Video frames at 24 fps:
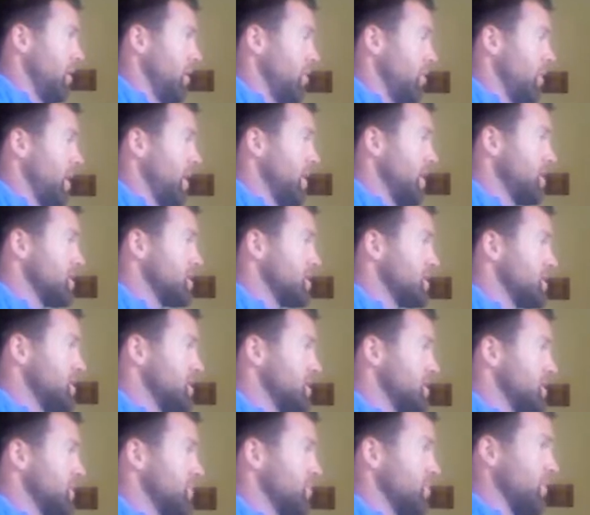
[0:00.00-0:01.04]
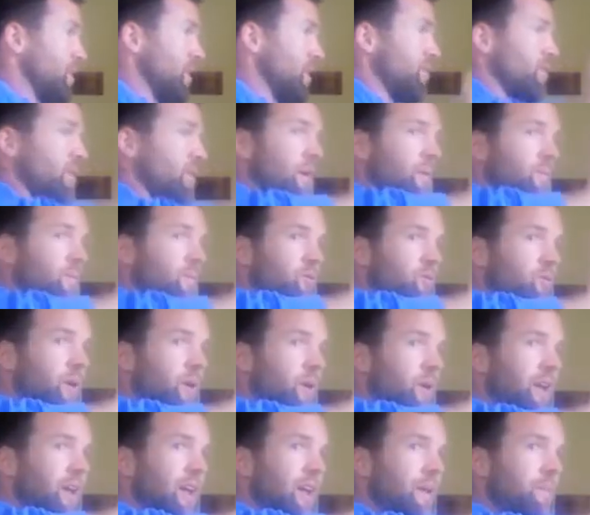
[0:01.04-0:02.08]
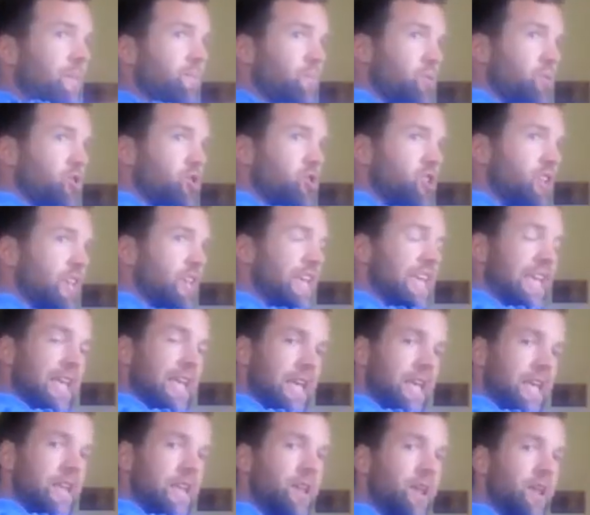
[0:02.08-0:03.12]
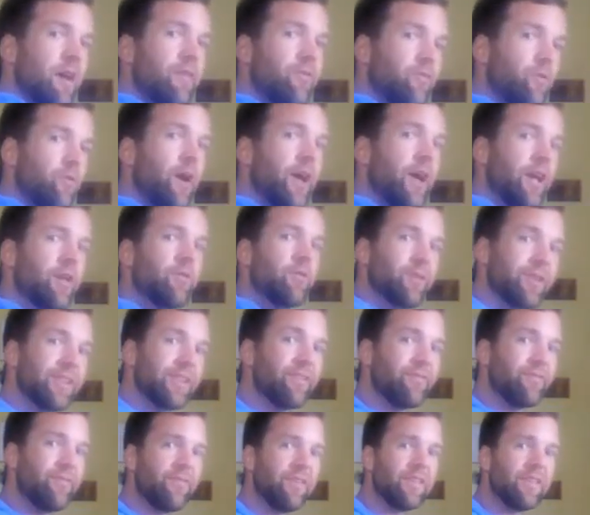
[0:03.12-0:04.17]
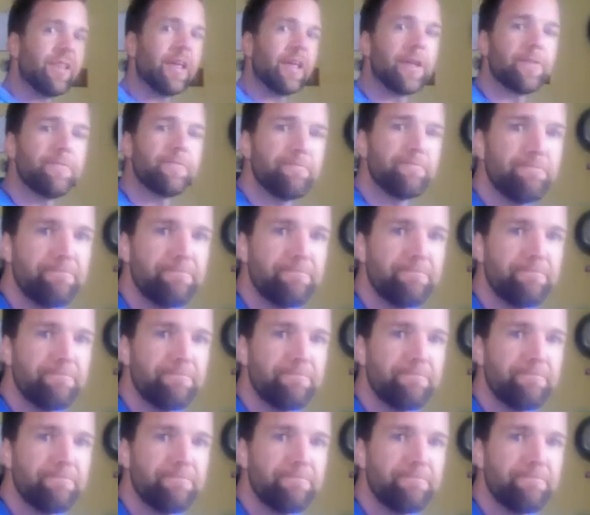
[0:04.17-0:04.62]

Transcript: right into the tips of my thumbs where again I'm pushing in enough where I can really feel it.